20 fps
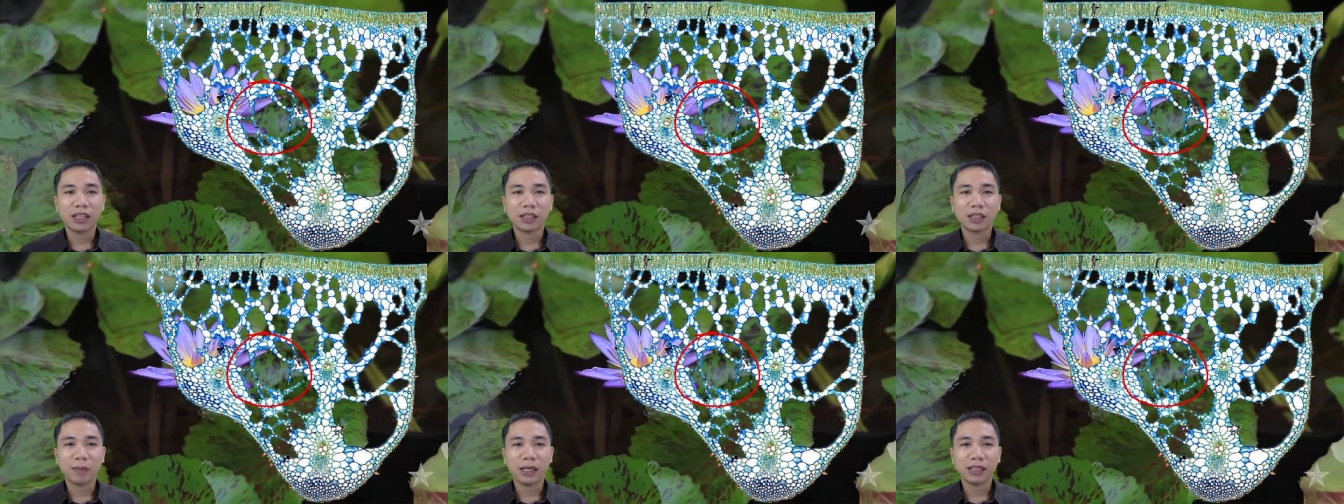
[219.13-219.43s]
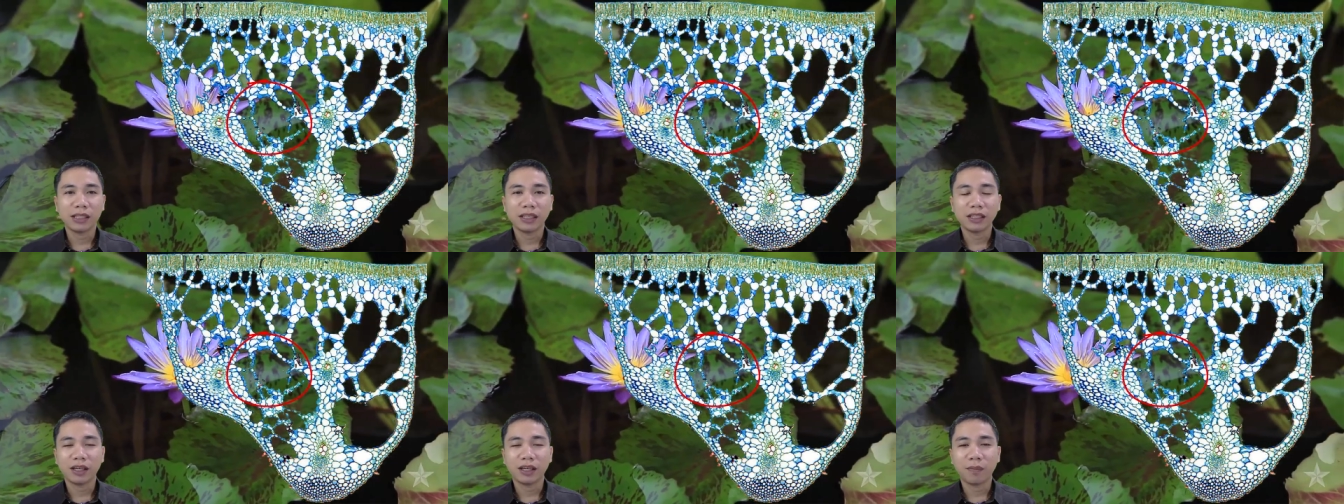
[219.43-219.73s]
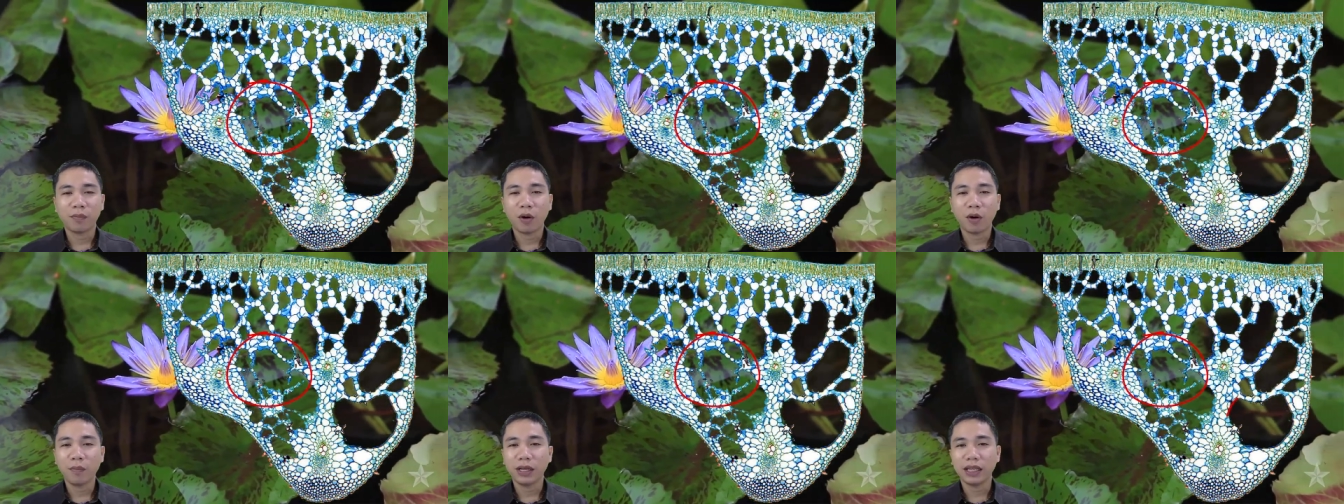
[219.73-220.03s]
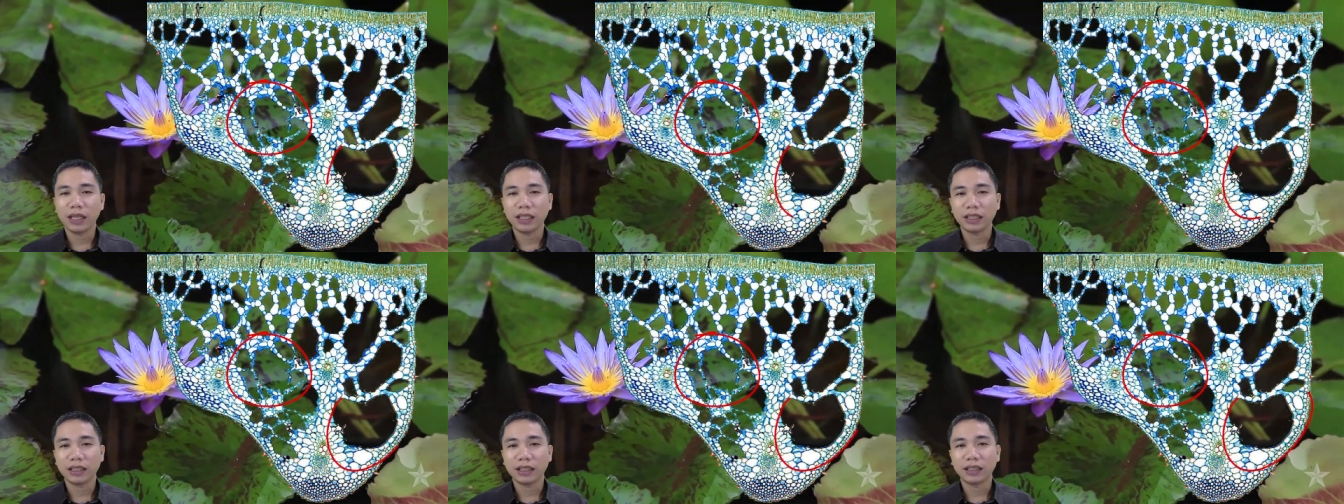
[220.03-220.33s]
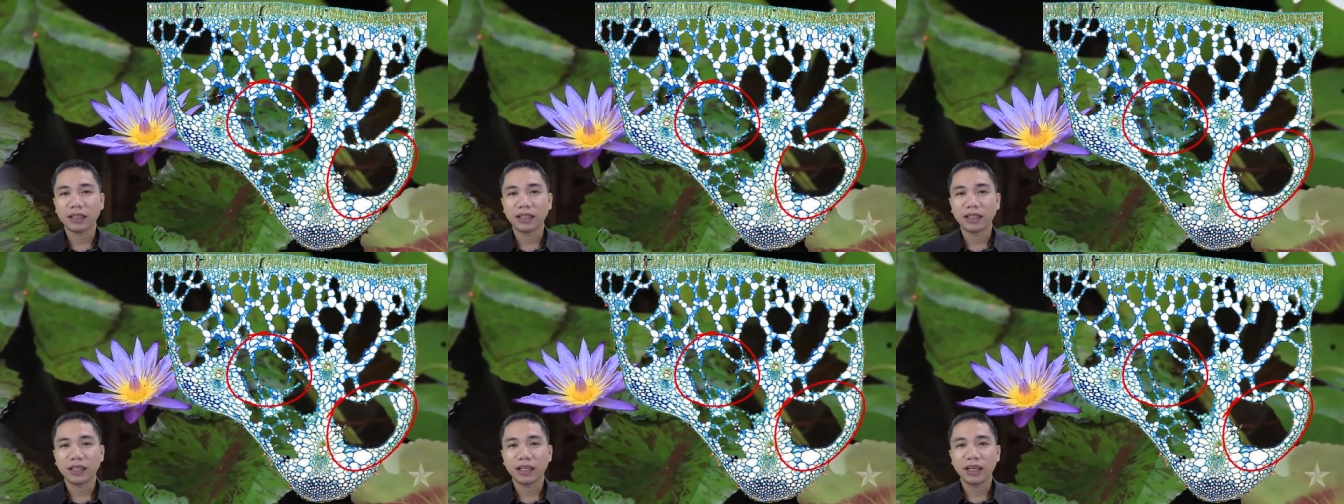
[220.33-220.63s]
spaces are prominent.
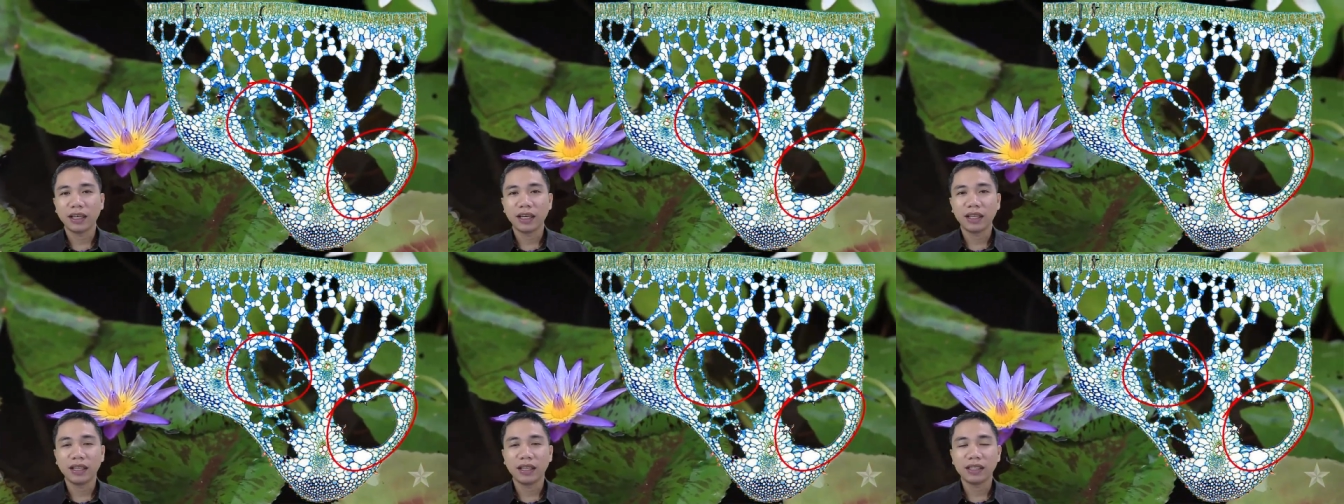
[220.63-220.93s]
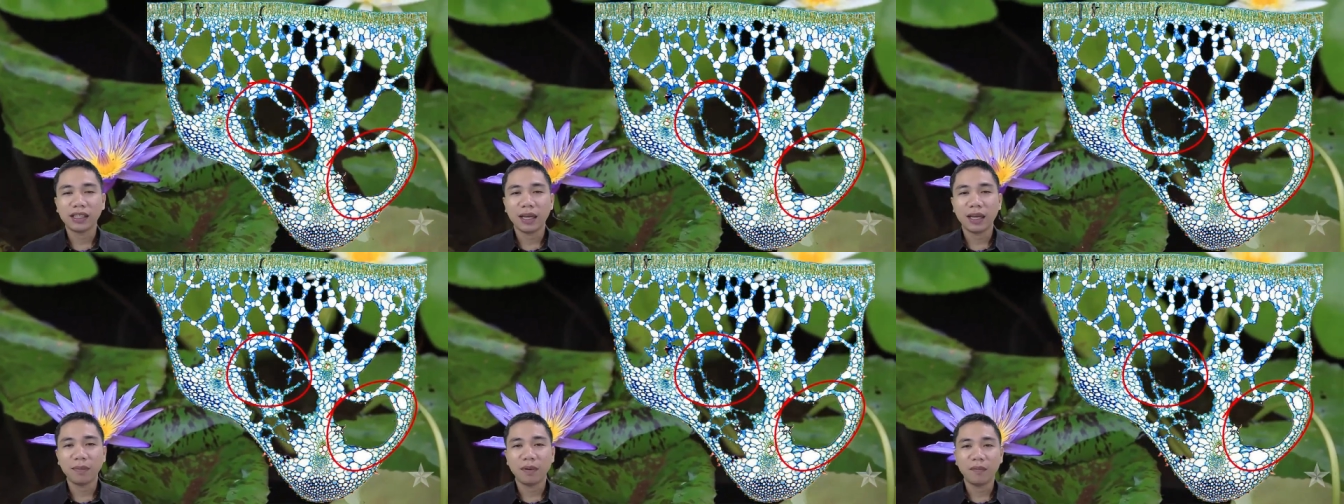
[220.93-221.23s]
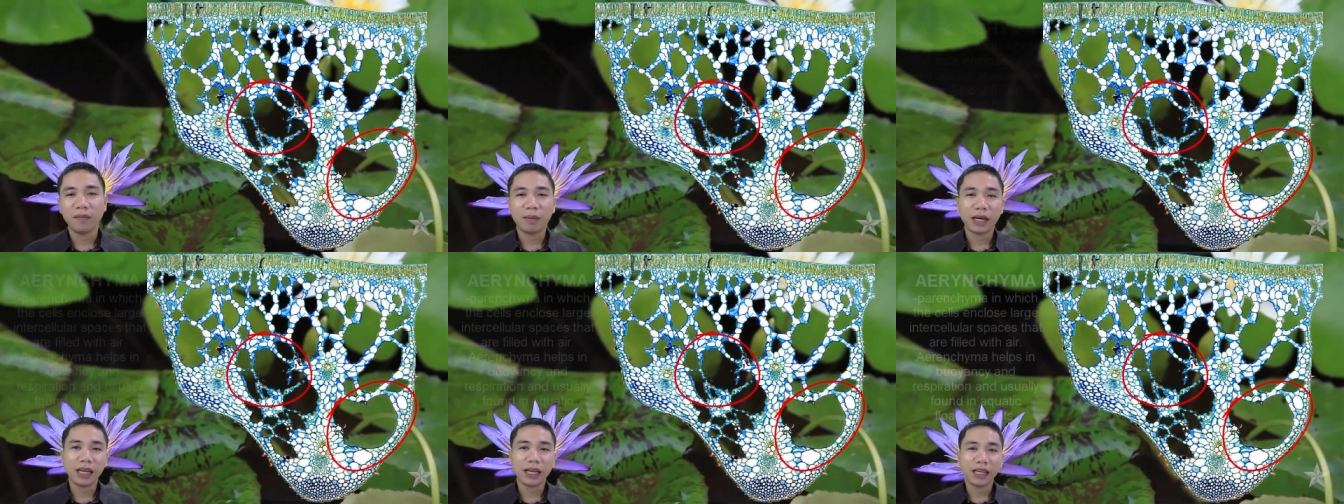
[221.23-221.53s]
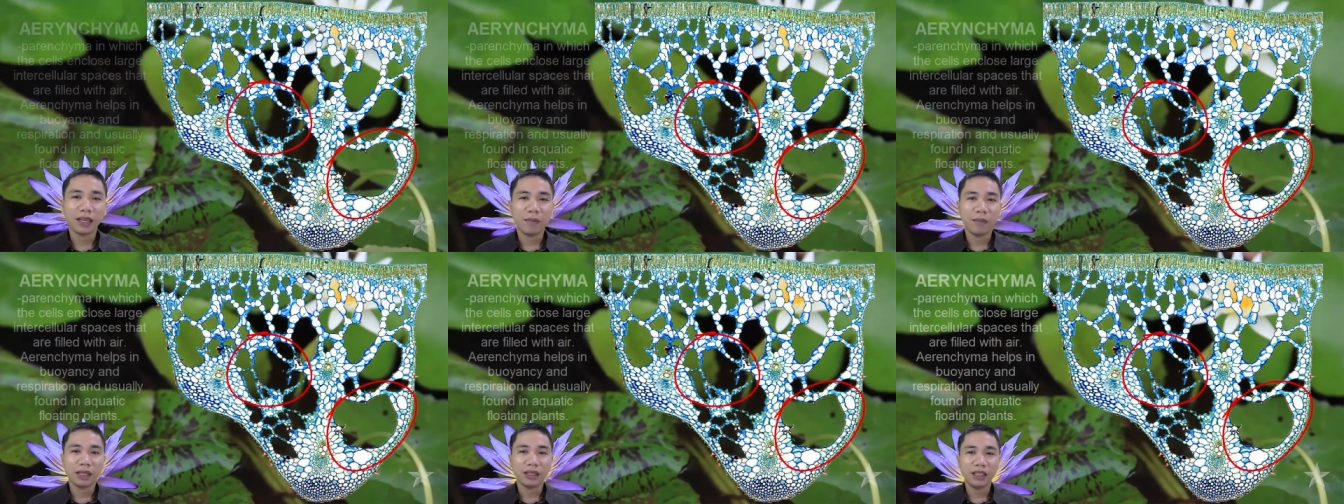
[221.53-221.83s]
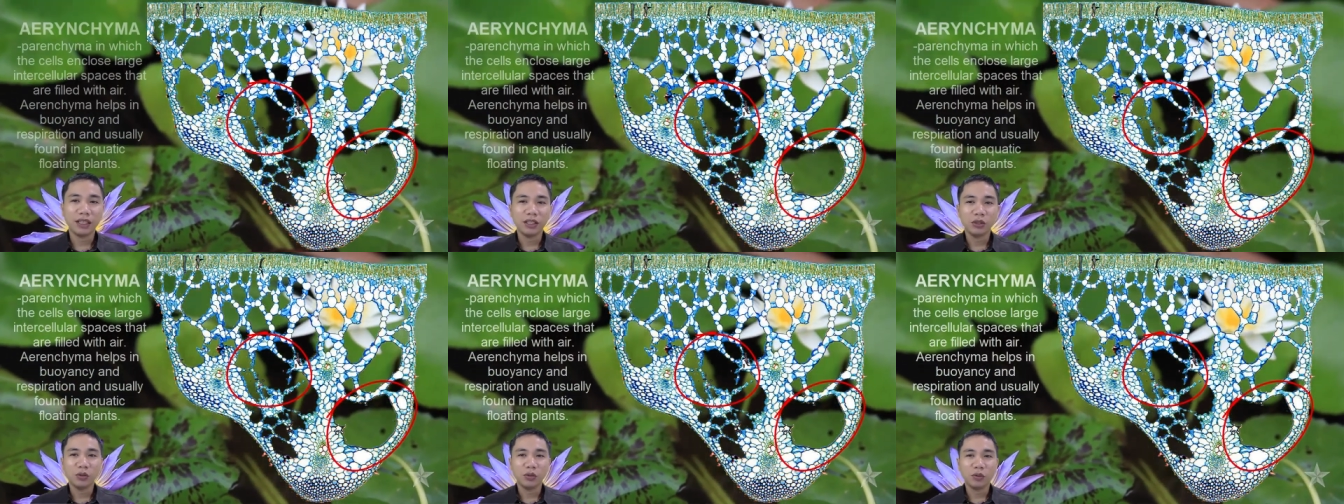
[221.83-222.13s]
This type of parenchyma
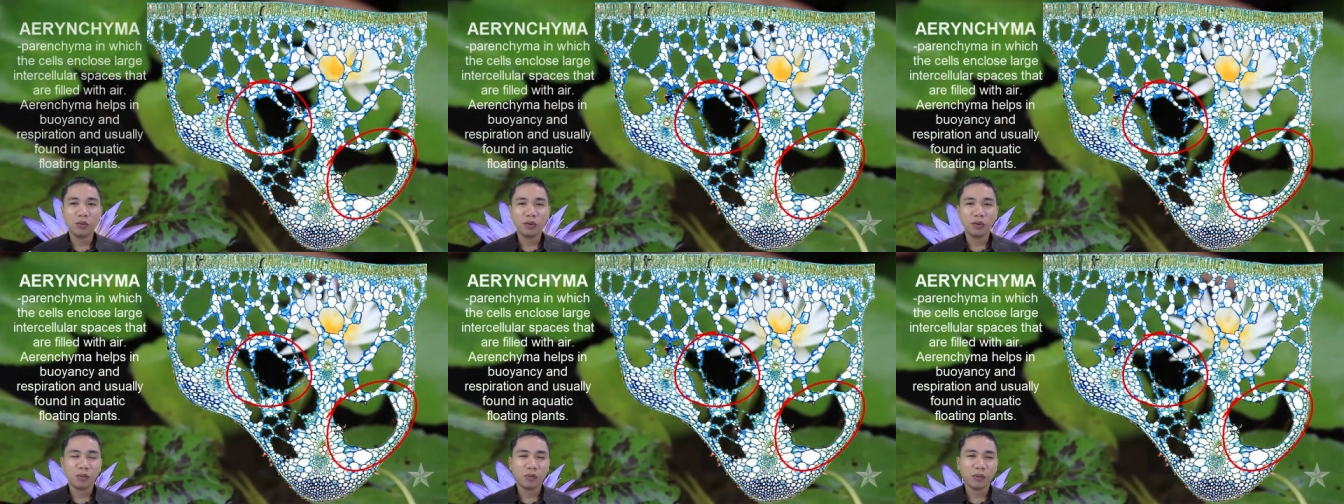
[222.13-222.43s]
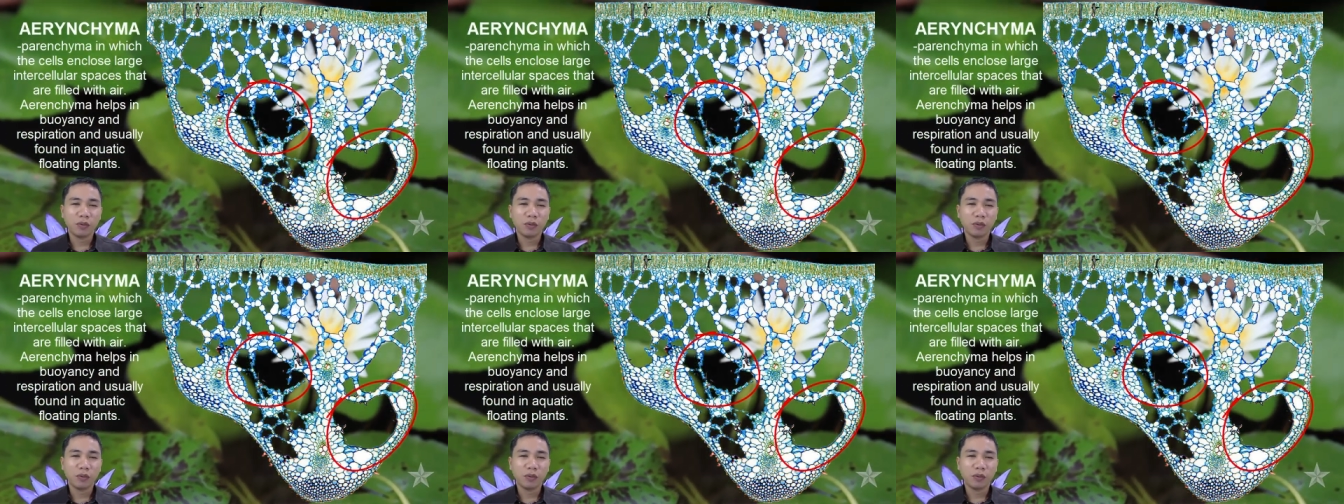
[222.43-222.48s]
tissue